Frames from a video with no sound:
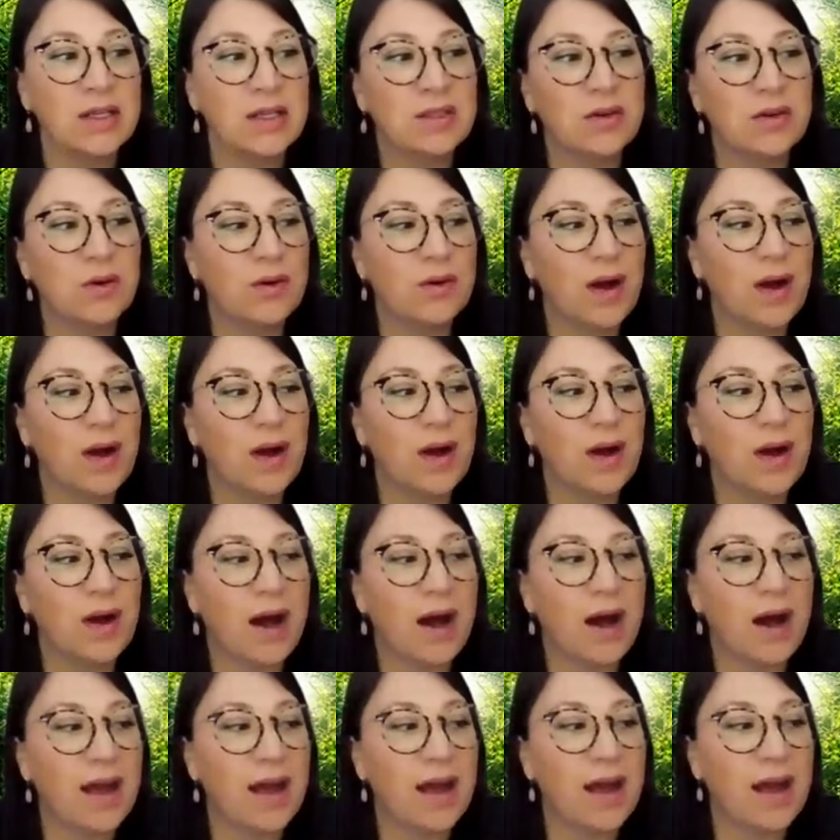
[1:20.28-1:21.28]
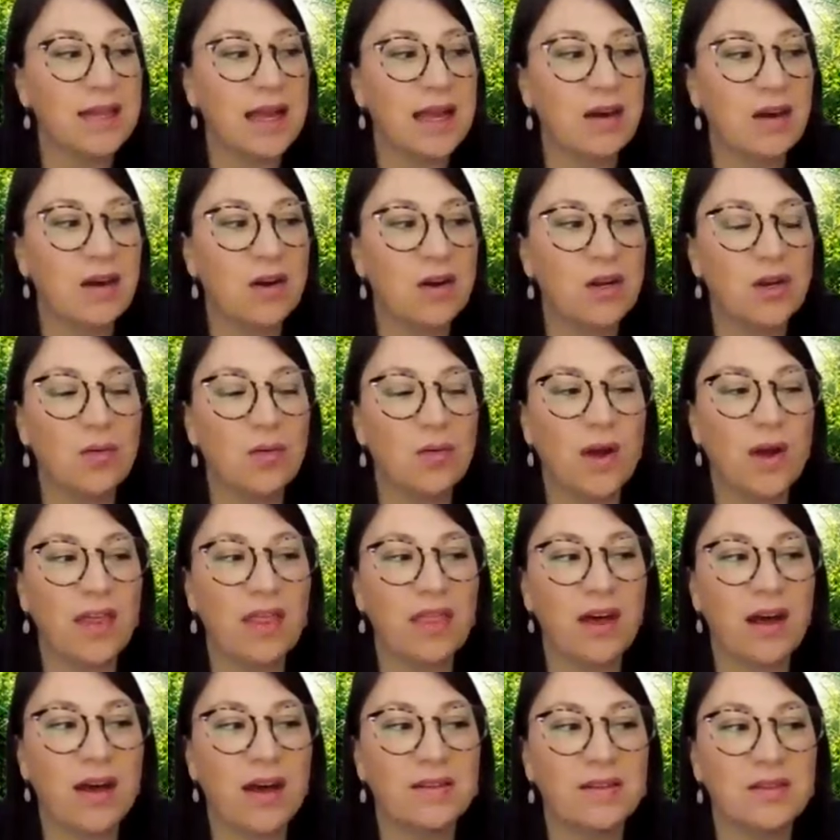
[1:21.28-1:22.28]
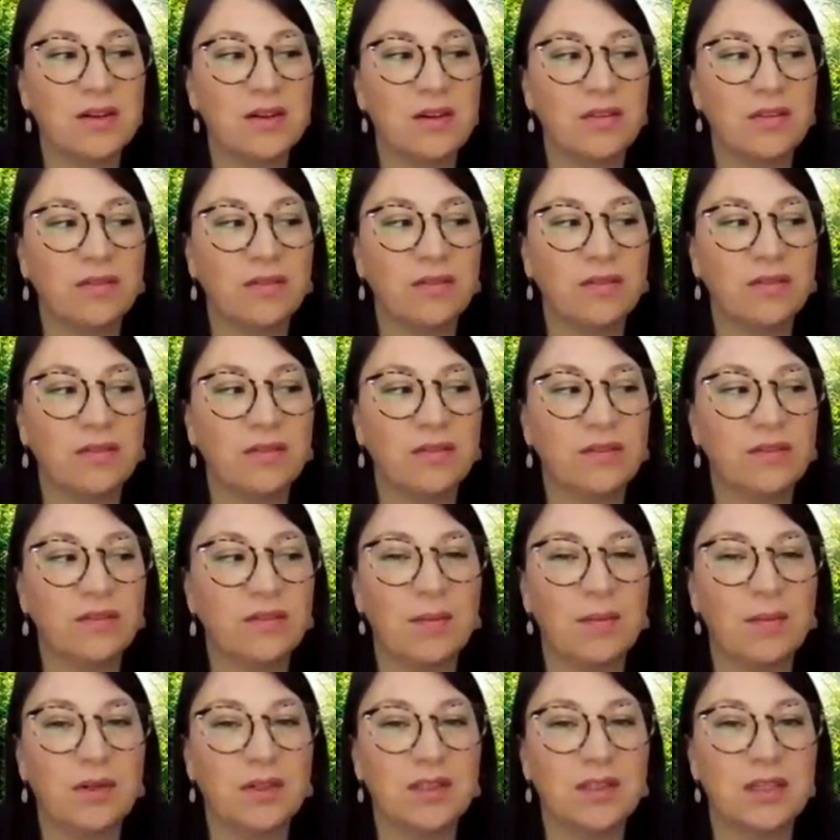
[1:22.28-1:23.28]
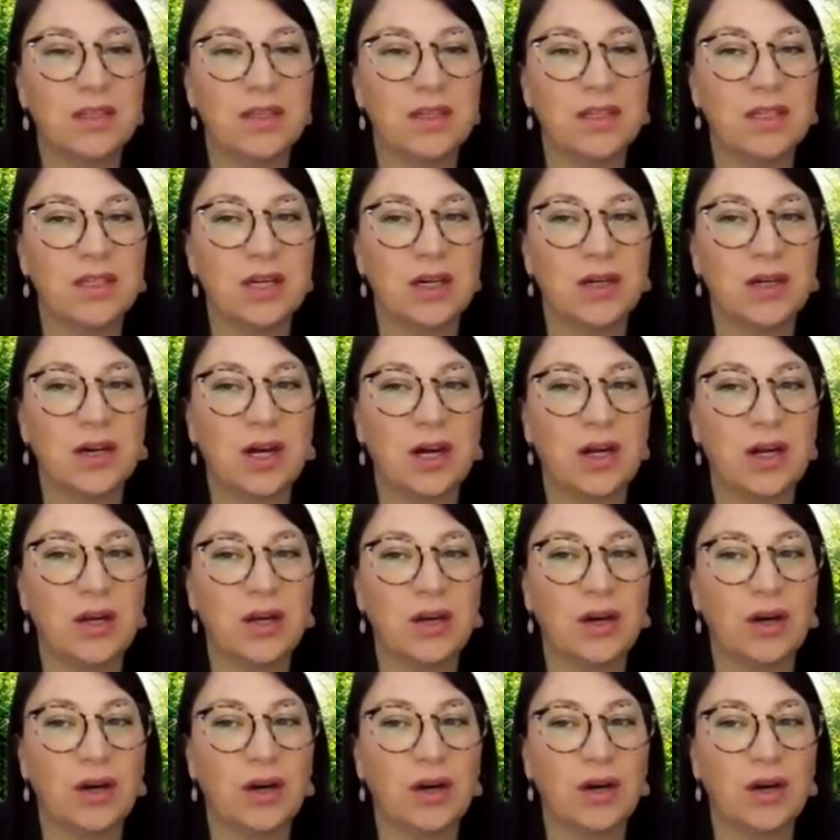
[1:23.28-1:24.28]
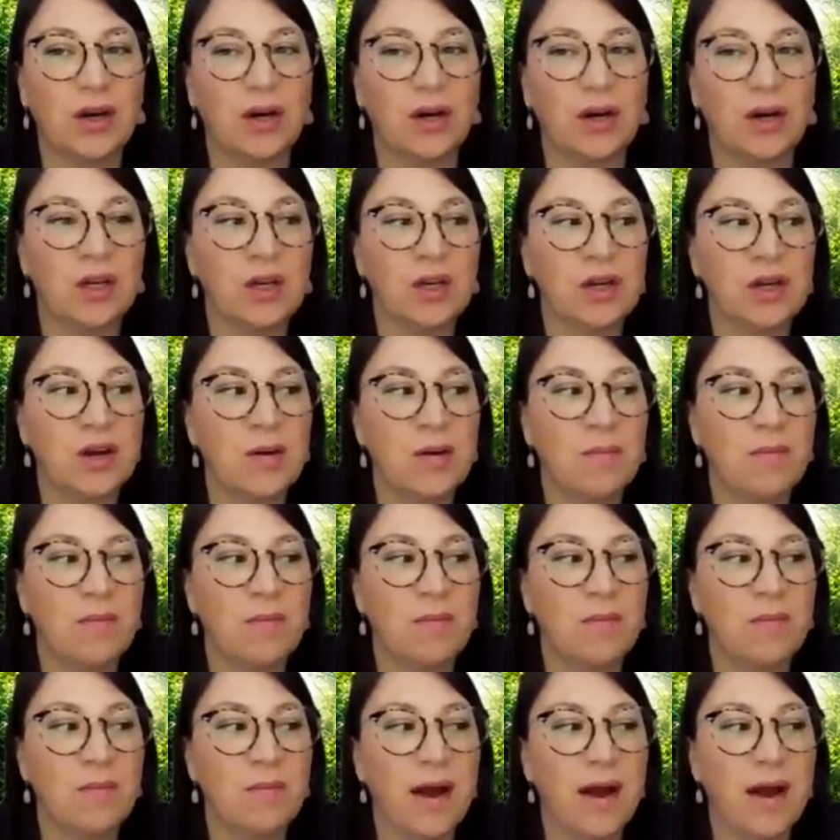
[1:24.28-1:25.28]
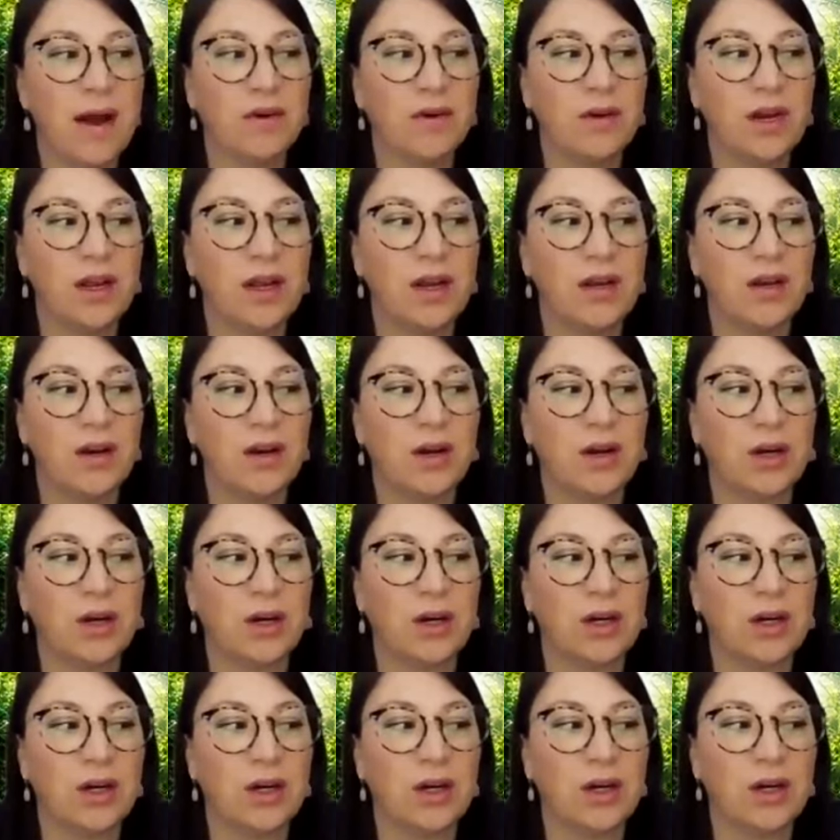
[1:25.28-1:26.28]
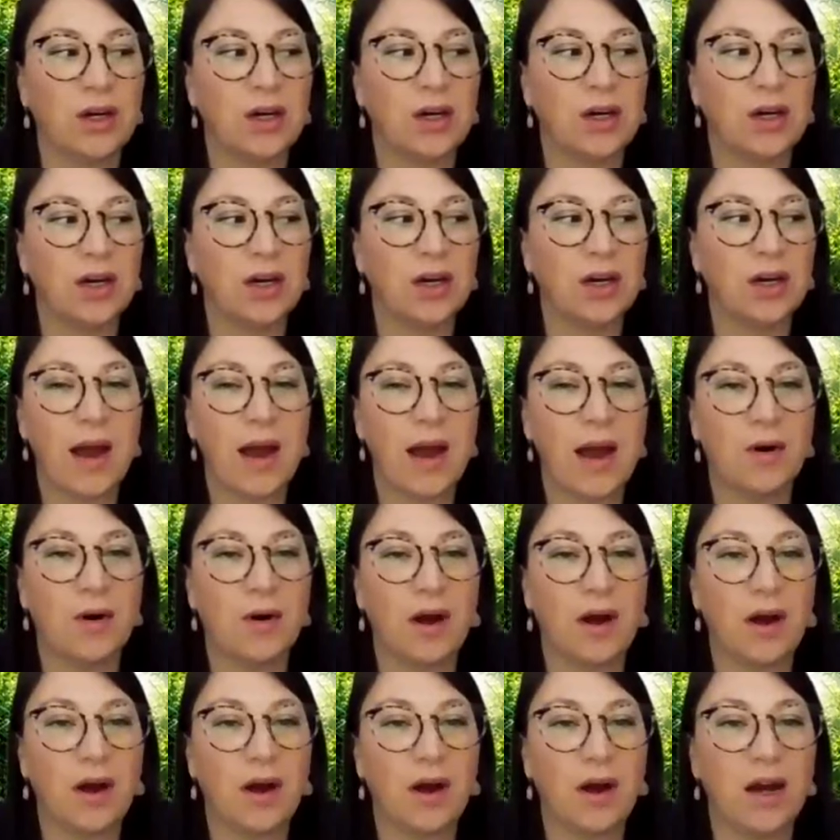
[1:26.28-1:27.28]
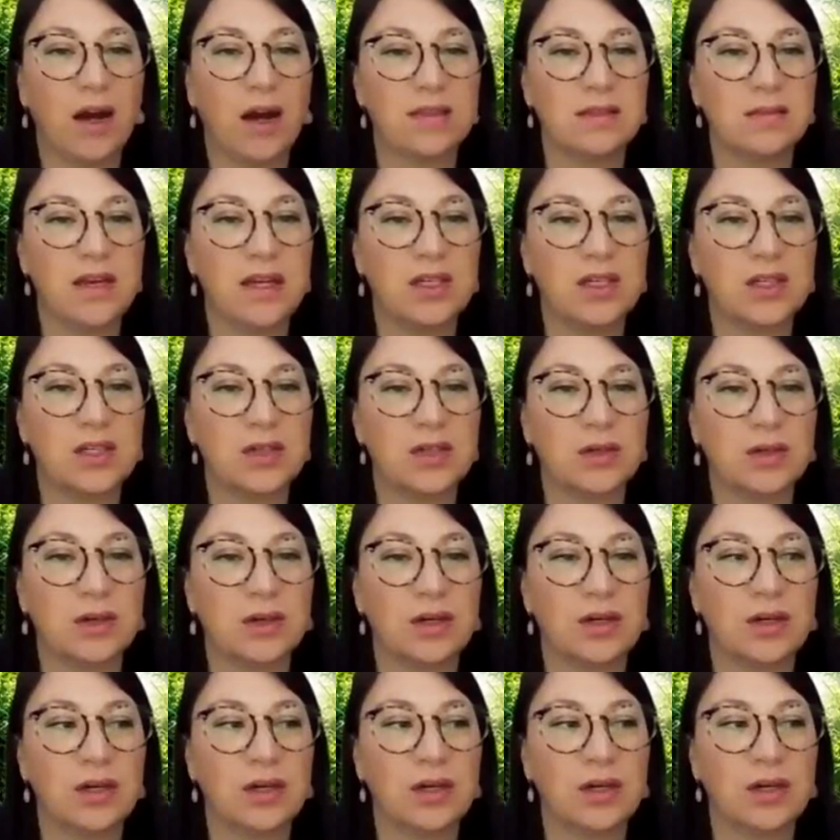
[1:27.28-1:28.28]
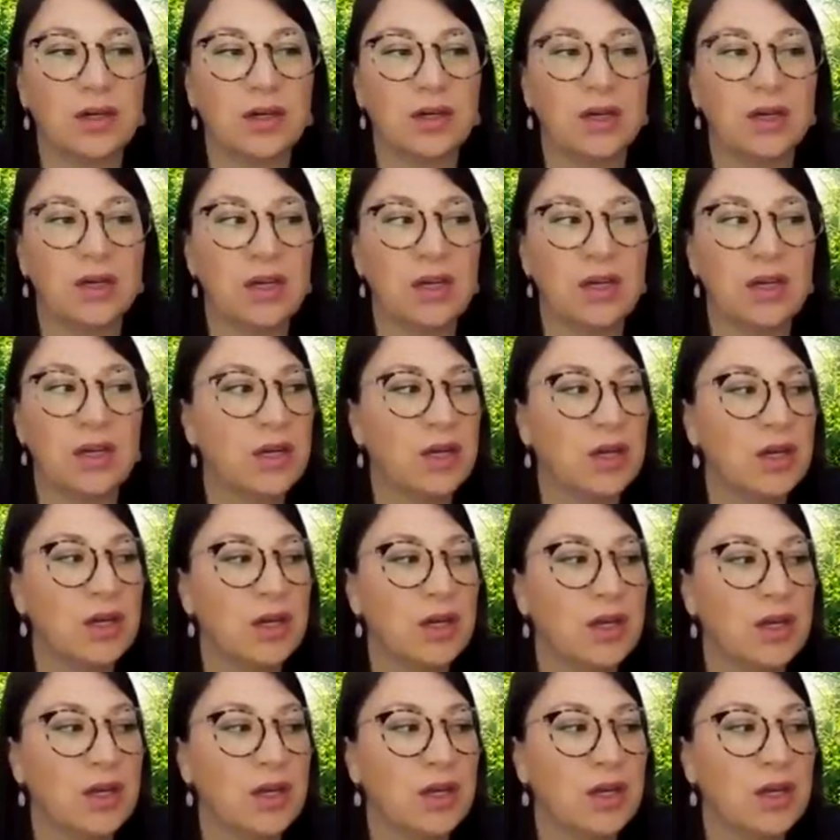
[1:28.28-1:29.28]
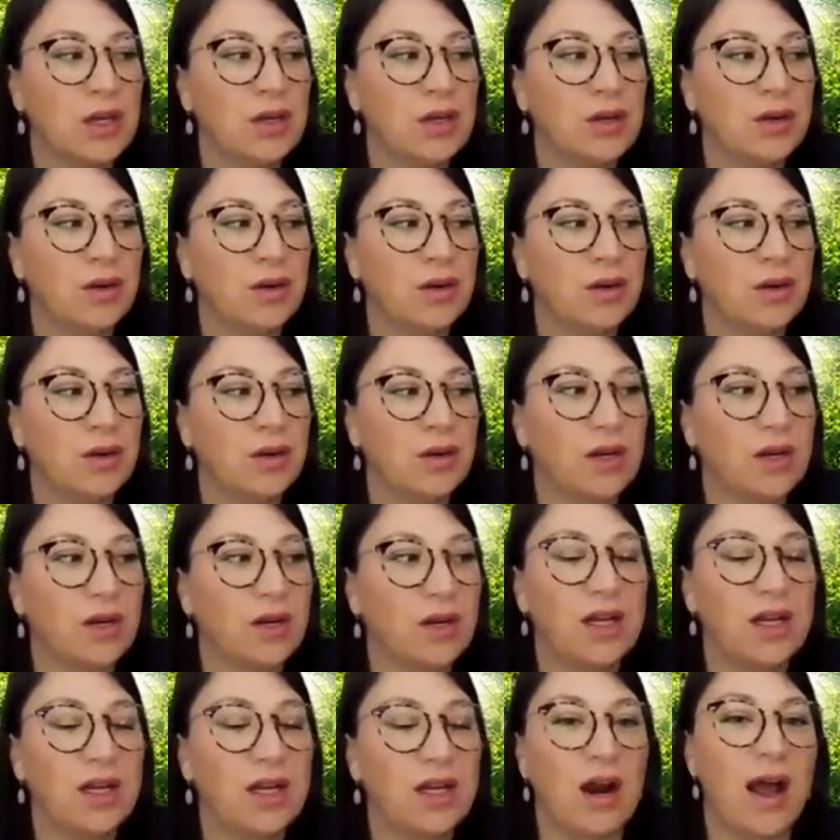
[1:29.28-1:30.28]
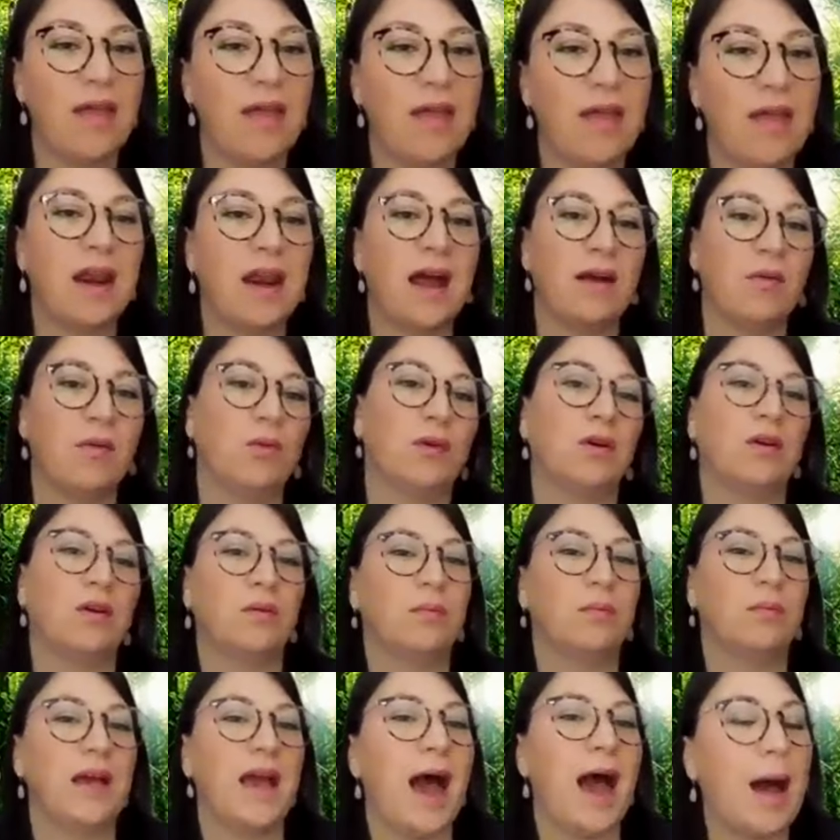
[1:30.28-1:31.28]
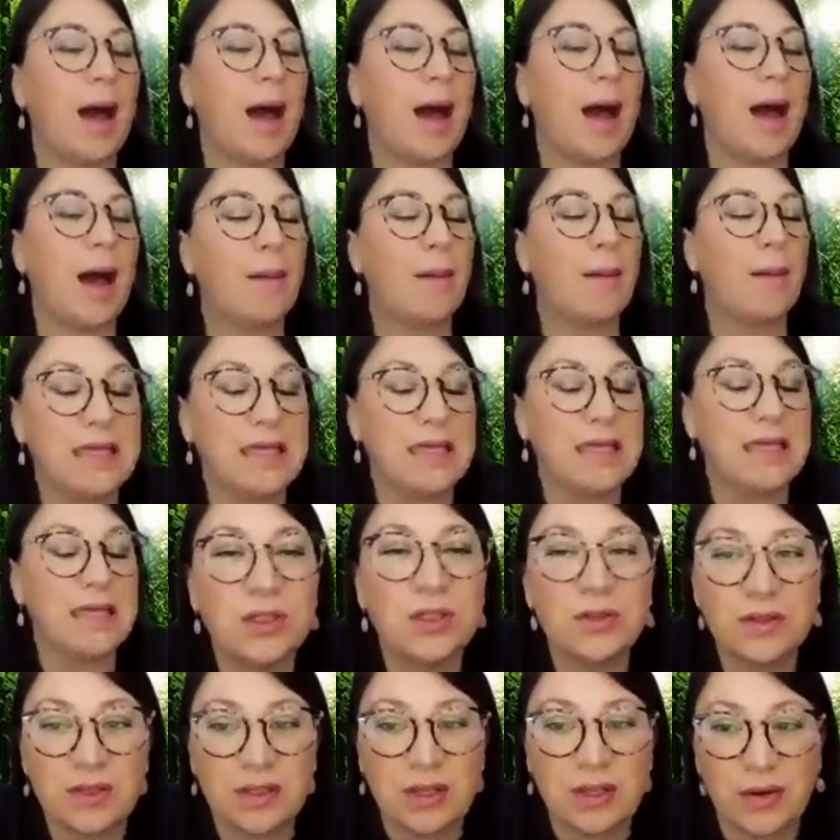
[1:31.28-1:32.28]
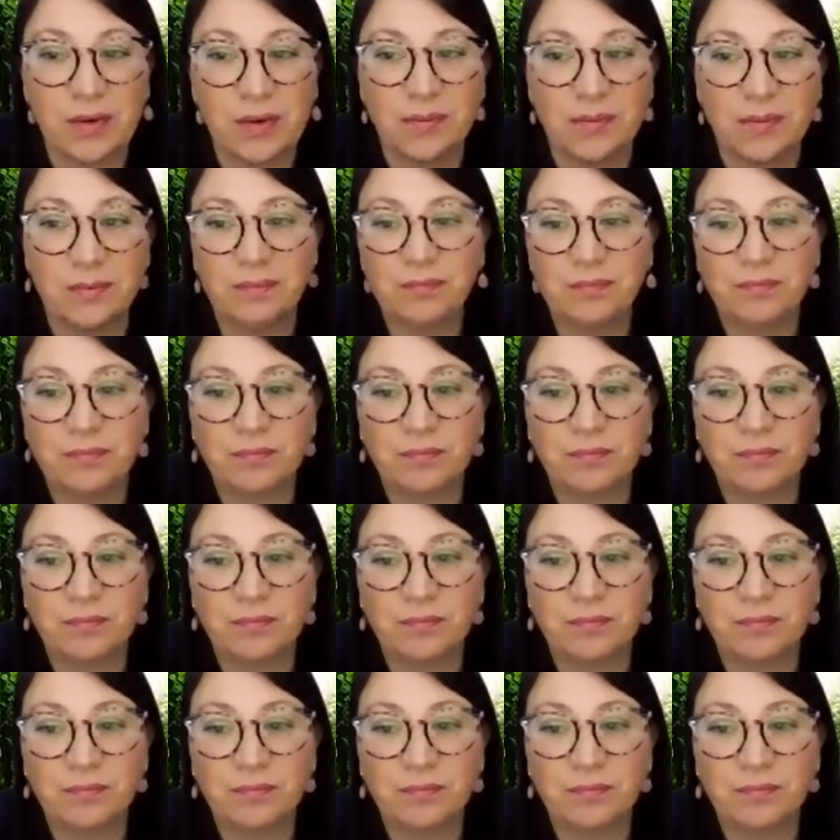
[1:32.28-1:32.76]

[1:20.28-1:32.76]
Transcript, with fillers: So Stan, are you with us? Hopefully you're able to turn on your microphone and your camera just to make sure you're here, and then I will be happy to introduce you.